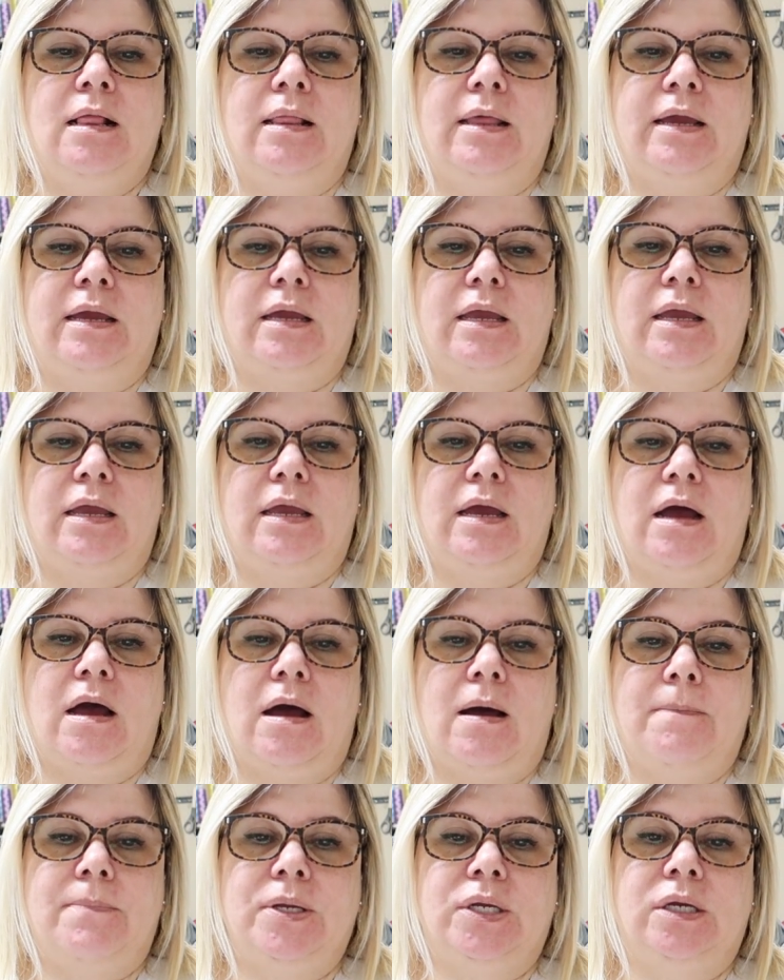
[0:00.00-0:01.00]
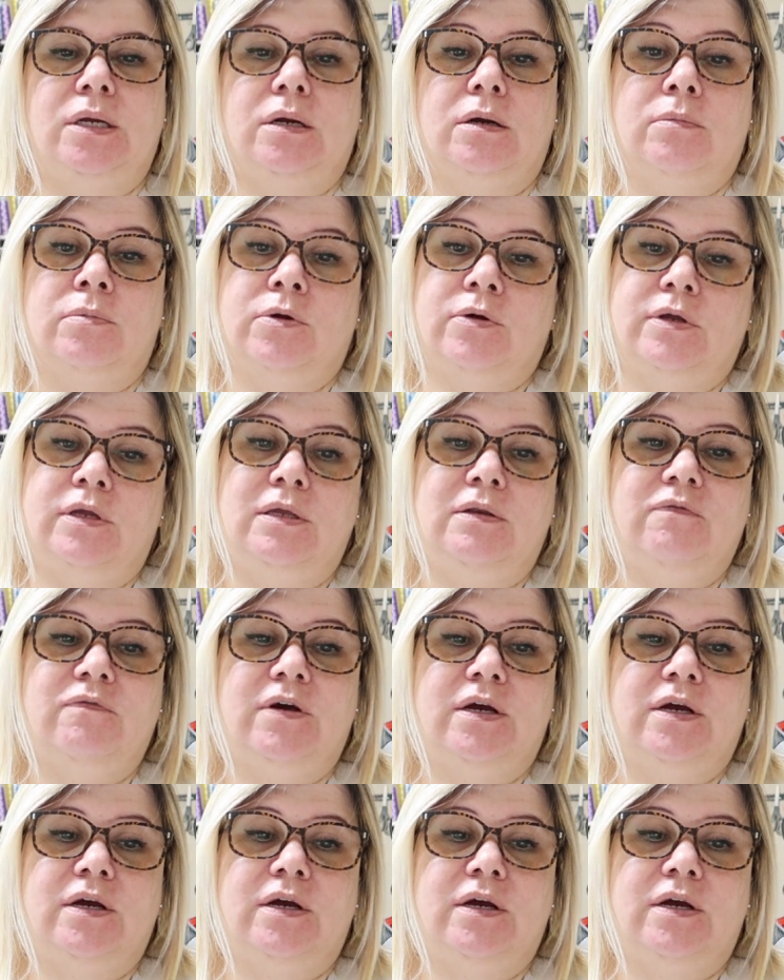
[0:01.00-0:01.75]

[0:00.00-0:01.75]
like a hot pink marine